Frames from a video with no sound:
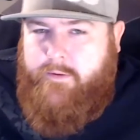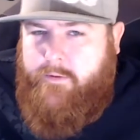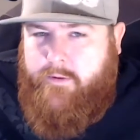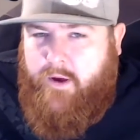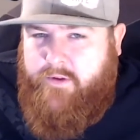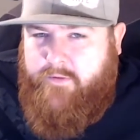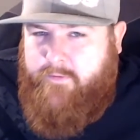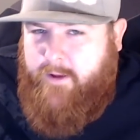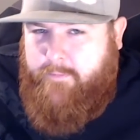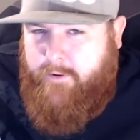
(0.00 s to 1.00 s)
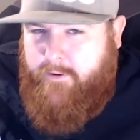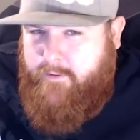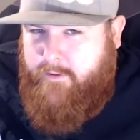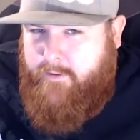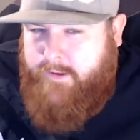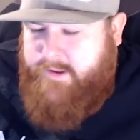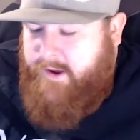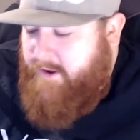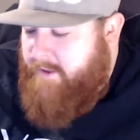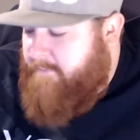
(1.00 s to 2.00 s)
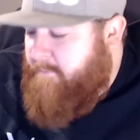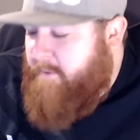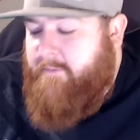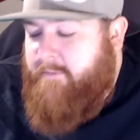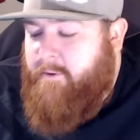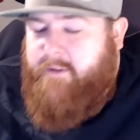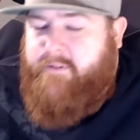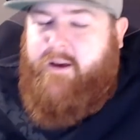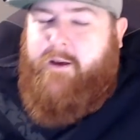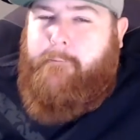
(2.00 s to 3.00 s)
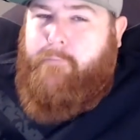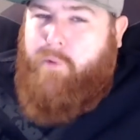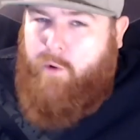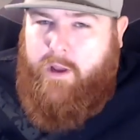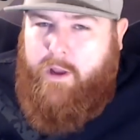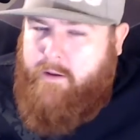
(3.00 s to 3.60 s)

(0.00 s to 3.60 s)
Tons of vapor. I'll tell you, the flavor is on point.